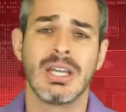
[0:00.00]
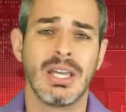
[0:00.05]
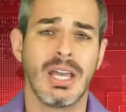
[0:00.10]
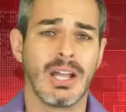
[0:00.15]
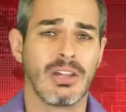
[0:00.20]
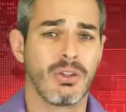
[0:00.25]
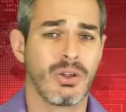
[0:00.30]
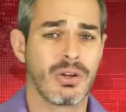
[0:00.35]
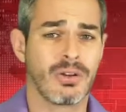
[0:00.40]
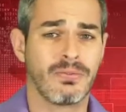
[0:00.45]

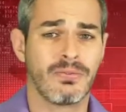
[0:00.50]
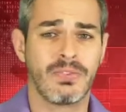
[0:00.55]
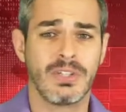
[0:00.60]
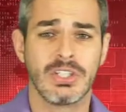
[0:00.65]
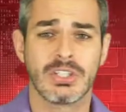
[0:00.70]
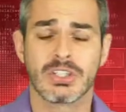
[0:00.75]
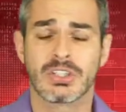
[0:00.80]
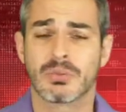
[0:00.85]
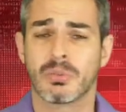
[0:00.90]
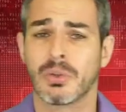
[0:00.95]
A lot of
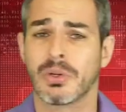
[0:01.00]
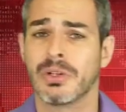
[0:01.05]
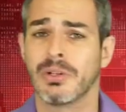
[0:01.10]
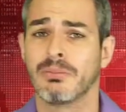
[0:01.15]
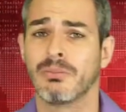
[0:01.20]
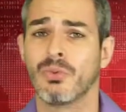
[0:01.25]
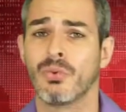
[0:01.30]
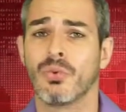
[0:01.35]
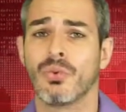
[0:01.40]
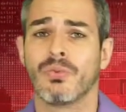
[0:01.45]
features were
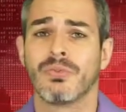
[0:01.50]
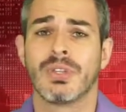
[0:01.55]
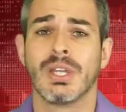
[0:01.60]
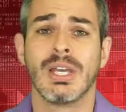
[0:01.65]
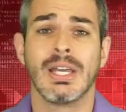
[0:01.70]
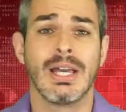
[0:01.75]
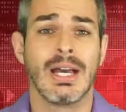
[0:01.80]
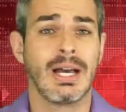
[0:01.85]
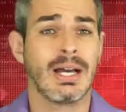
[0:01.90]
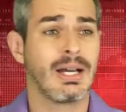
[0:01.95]
removed.
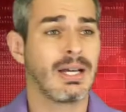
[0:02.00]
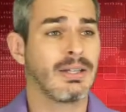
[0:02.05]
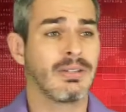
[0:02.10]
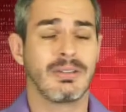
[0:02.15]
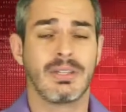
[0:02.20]
Uh,